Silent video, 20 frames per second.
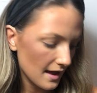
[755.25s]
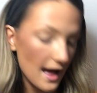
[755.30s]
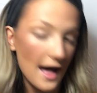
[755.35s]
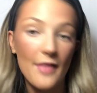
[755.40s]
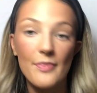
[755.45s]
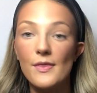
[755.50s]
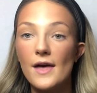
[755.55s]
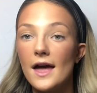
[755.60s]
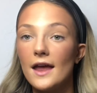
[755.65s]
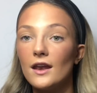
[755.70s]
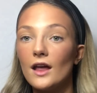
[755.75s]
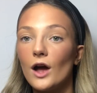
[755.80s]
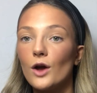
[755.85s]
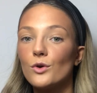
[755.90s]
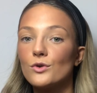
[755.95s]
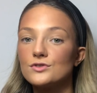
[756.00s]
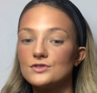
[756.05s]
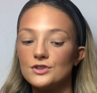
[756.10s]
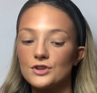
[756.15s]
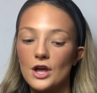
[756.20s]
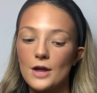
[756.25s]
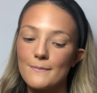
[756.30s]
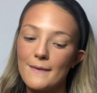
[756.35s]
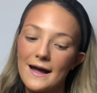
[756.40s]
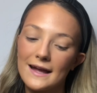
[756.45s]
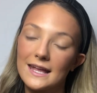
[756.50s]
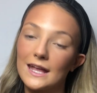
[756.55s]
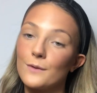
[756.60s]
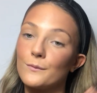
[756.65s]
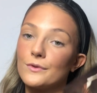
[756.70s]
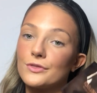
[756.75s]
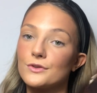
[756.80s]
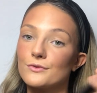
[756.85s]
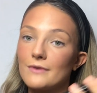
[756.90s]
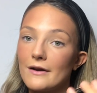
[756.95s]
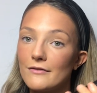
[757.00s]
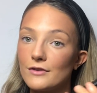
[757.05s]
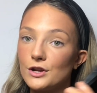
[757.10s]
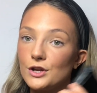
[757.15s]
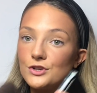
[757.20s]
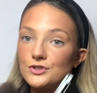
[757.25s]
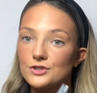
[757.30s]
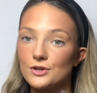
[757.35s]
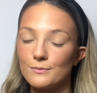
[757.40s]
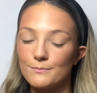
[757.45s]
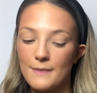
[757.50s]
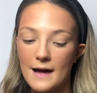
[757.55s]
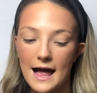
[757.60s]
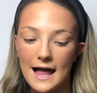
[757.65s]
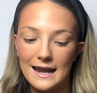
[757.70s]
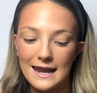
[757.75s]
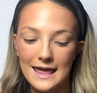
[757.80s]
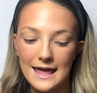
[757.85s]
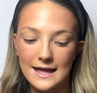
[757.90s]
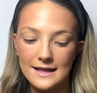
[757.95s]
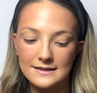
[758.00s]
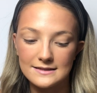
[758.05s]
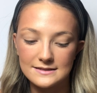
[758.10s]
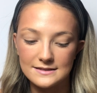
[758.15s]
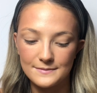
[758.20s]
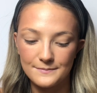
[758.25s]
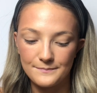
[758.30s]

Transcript: And then I also go back in with the Revolution palette